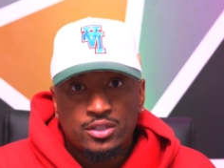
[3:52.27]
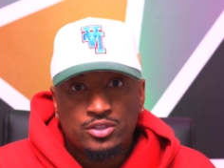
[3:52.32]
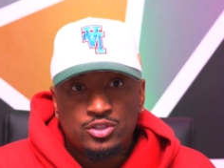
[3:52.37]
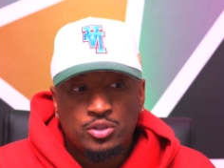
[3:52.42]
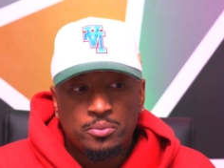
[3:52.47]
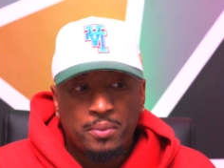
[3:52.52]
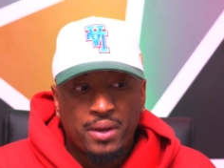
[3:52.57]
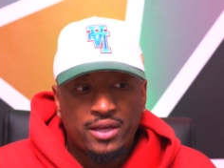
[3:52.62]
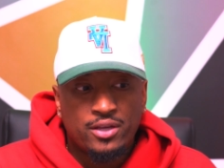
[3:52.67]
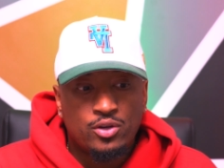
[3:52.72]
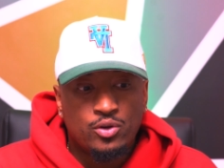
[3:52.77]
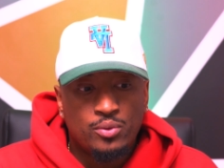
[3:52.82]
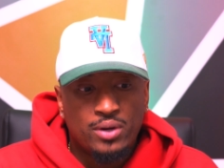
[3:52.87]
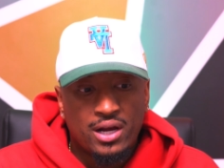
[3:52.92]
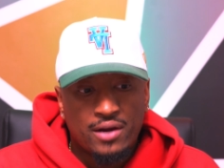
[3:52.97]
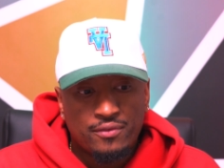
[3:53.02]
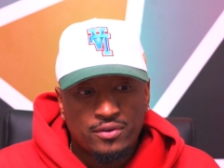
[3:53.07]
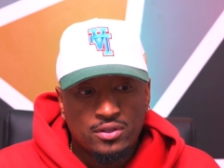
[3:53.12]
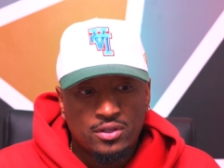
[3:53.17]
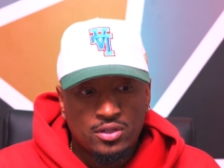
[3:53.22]
to make
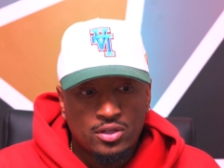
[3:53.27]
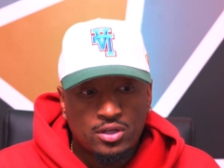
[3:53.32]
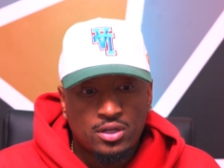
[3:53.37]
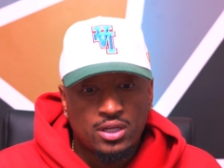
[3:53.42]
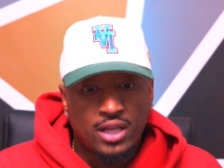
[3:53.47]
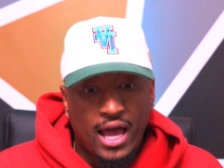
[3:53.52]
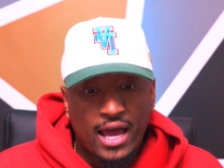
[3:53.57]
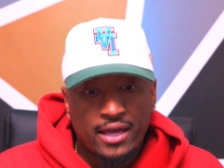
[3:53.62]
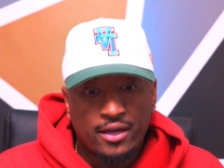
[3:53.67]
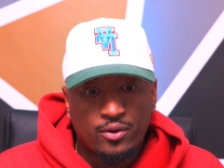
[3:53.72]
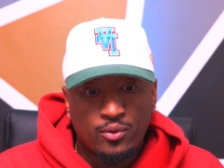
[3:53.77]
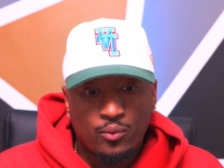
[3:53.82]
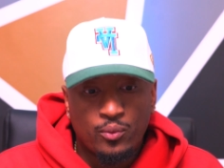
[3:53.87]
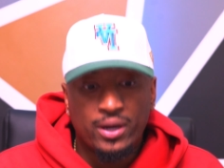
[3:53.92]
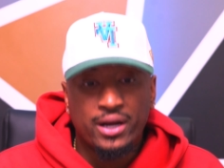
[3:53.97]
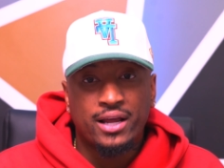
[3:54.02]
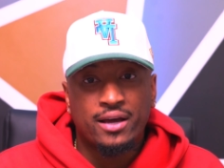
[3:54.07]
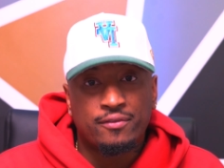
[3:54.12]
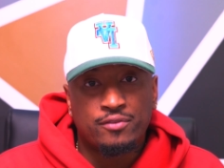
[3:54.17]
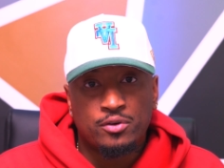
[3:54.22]
whoever look like
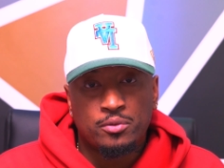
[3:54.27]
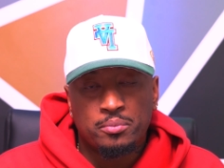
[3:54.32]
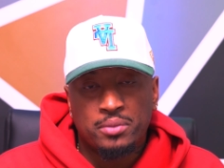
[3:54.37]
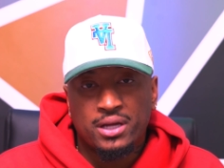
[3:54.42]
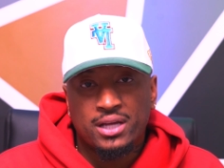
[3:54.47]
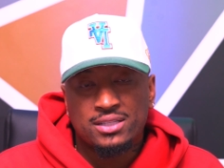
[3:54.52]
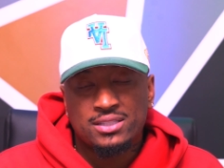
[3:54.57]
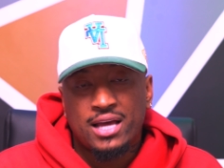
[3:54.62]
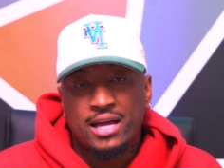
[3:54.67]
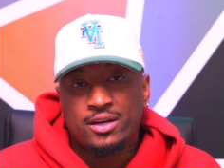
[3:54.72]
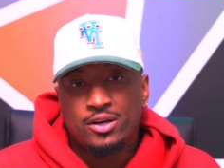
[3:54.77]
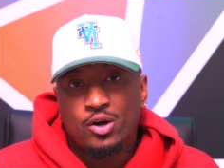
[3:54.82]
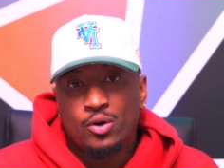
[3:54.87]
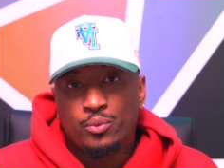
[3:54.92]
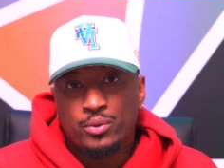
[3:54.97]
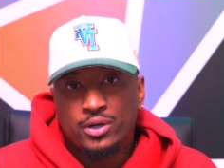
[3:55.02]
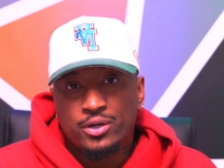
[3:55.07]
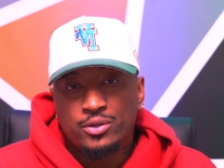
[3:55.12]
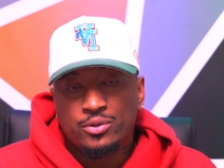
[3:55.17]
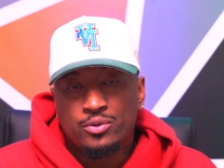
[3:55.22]
whatever because I don't
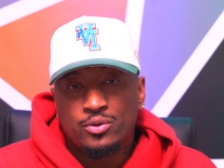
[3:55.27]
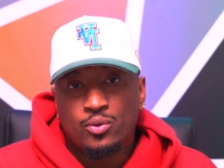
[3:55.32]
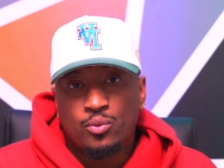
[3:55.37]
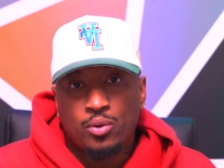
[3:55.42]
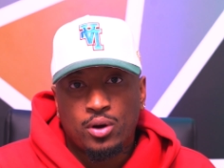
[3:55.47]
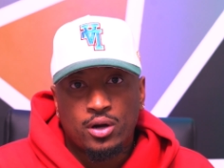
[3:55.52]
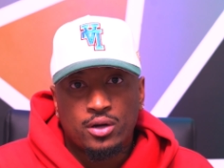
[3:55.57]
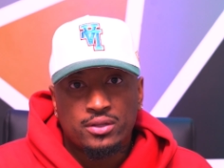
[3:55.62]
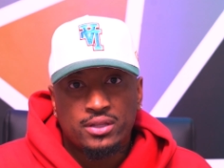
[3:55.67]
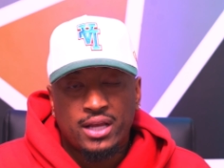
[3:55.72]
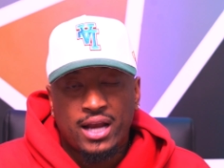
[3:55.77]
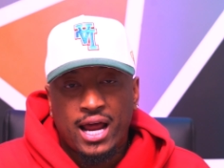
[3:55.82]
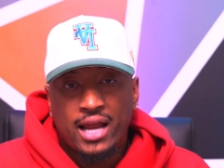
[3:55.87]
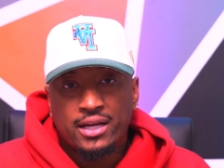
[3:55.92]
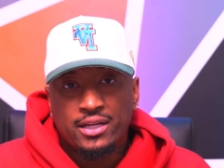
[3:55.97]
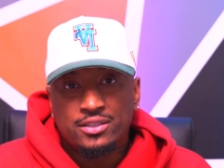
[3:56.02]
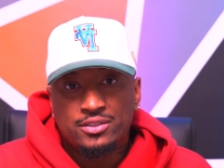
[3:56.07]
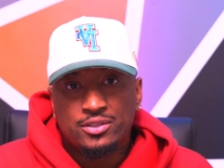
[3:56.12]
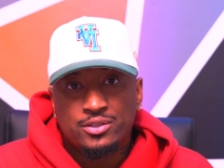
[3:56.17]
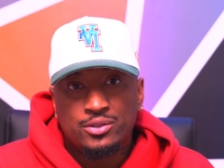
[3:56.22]
want to do the work that I
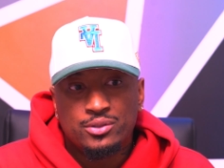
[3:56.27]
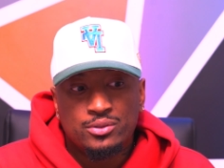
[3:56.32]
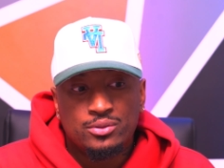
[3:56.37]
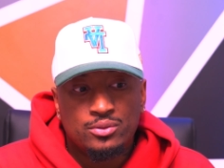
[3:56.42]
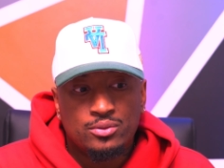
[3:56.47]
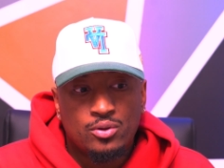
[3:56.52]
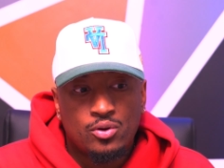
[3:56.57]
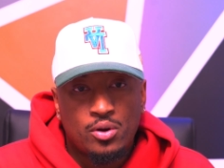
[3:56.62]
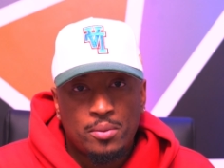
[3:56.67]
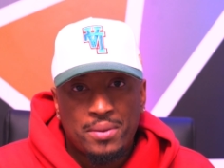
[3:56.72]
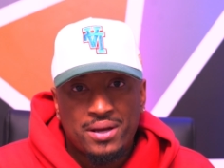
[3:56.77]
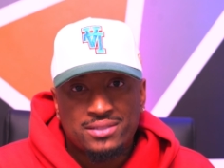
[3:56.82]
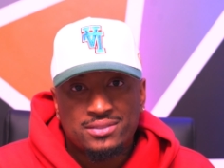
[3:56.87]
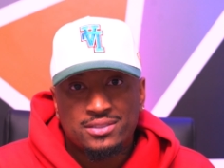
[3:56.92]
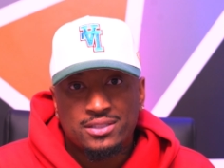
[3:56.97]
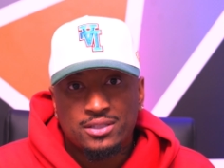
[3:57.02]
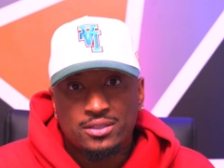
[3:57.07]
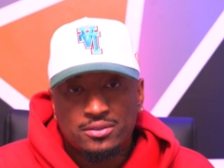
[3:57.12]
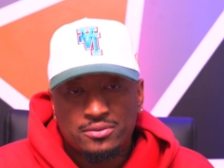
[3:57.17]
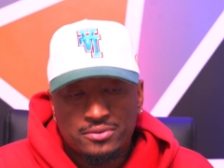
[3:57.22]
need to do on
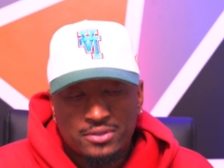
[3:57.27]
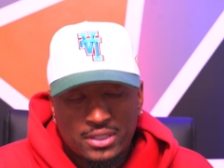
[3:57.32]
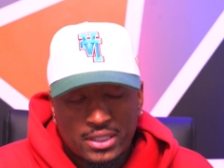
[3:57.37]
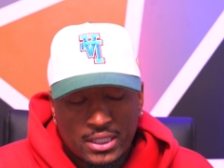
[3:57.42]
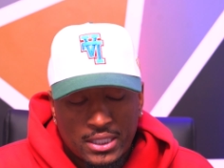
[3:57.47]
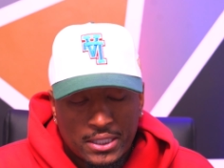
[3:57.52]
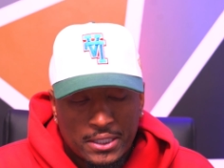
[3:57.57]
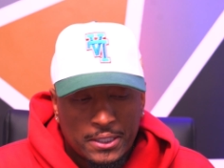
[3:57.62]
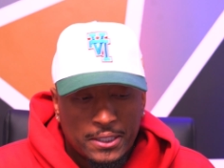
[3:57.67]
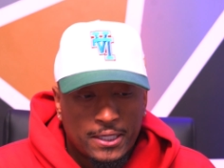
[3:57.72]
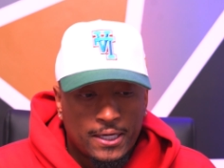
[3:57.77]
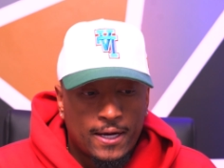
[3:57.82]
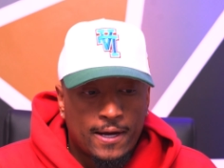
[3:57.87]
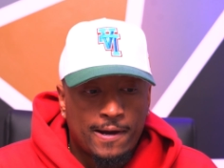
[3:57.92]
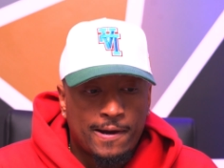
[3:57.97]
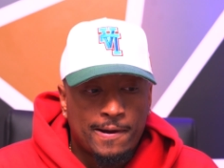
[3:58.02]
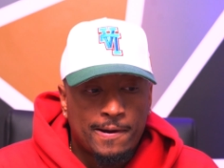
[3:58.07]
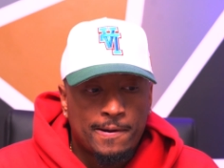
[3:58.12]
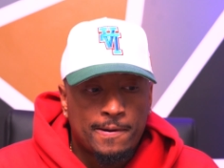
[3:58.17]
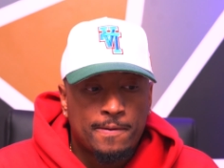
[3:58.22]
myself.
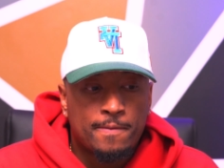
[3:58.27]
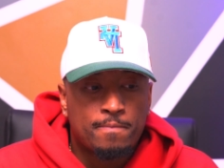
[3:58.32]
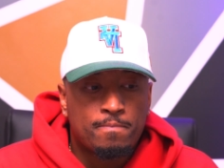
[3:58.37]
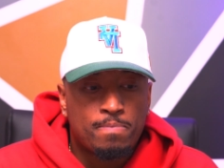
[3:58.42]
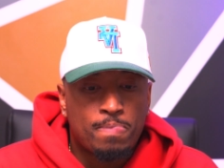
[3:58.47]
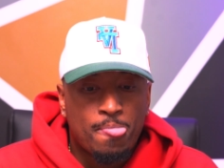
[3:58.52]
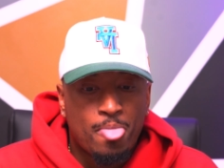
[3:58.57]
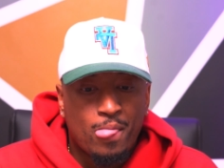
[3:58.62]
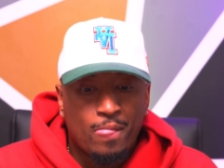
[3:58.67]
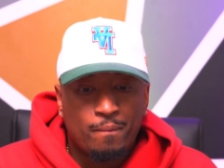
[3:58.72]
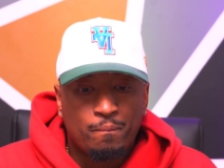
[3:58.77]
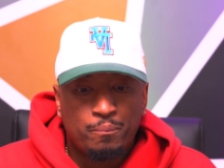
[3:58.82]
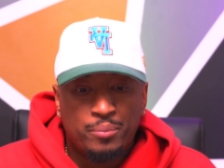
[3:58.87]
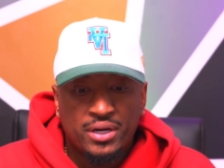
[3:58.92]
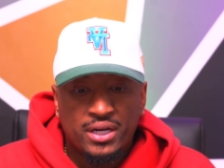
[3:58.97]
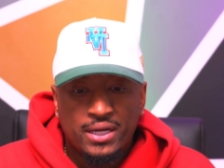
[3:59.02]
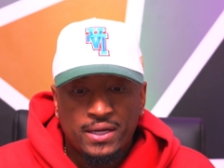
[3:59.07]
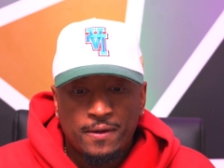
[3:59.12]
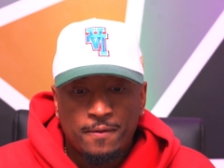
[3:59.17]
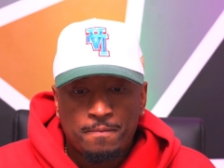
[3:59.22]
Um,
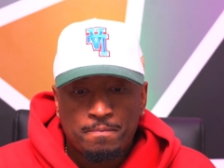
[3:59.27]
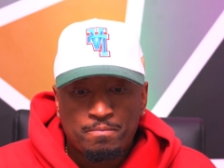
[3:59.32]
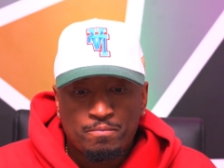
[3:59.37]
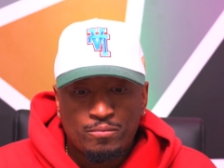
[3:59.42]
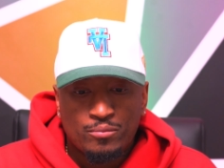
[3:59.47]
but